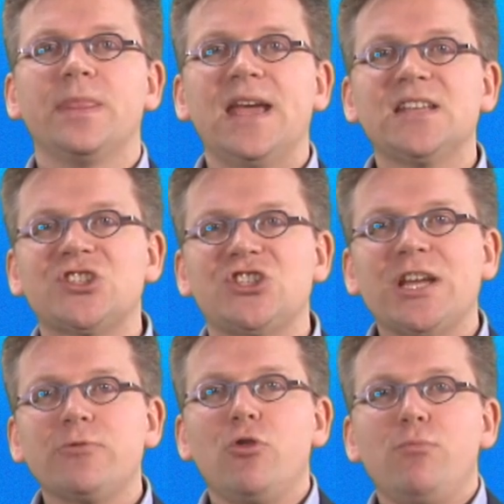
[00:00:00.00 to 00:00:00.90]
as
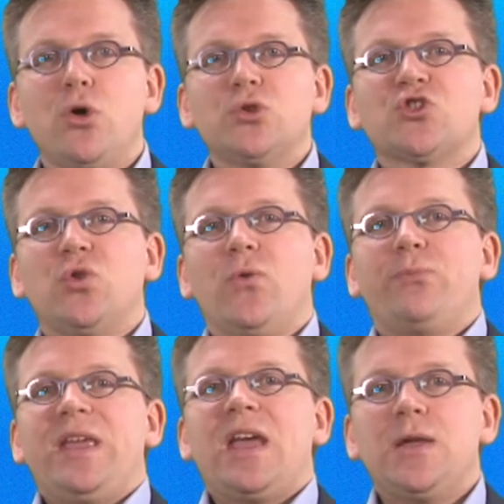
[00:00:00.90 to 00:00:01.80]
general modes of
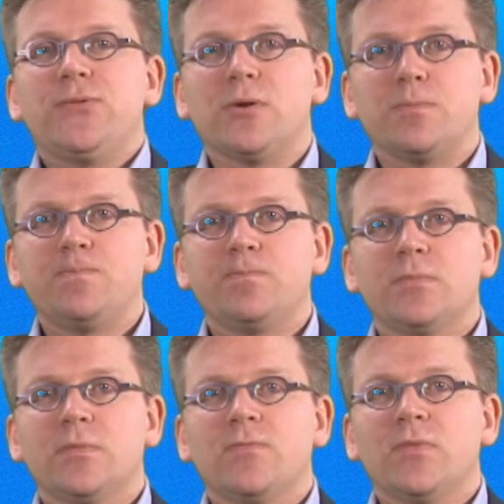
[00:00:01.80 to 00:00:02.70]
behavior.
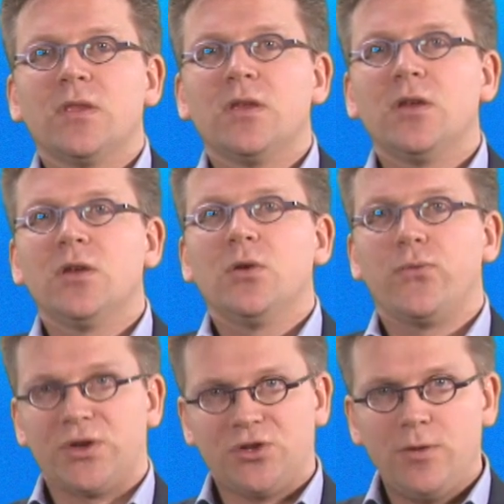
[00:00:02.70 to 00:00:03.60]

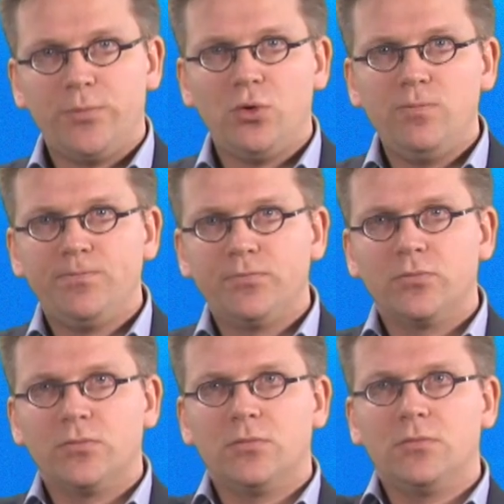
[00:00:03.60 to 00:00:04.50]
For example,
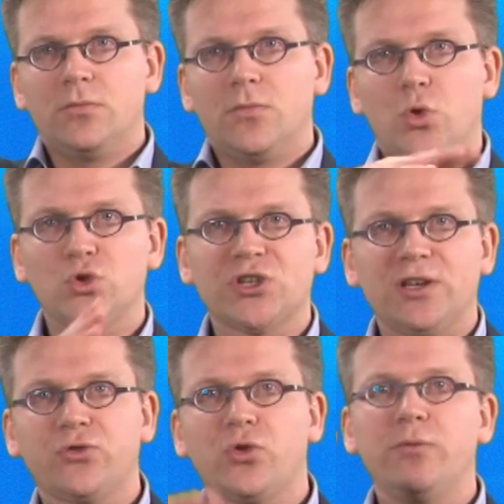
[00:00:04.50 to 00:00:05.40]

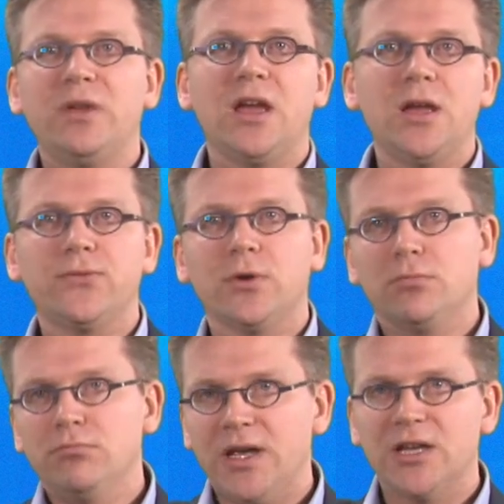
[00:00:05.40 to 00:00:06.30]
oscillatory behavior,
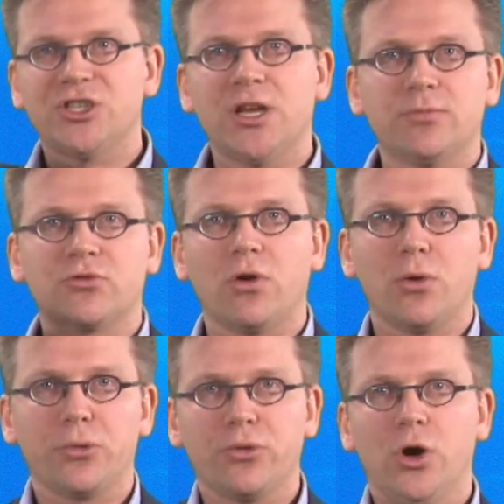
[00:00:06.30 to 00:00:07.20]
S-shaped
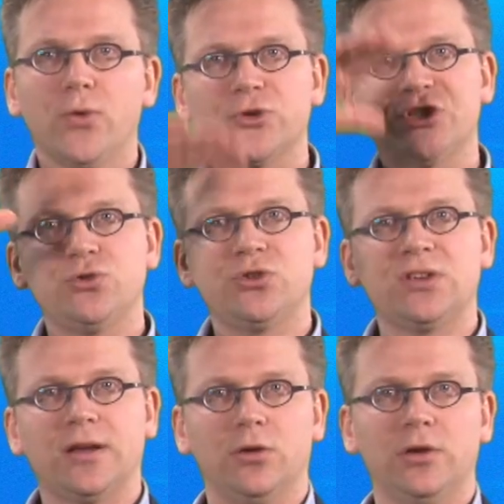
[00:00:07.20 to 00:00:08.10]
growth, overshoot
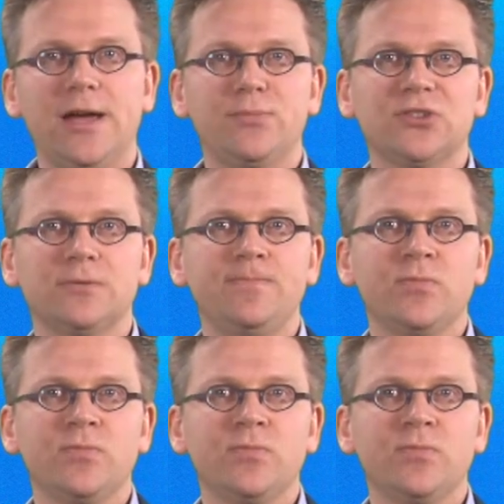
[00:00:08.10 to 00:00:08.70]
and collapse.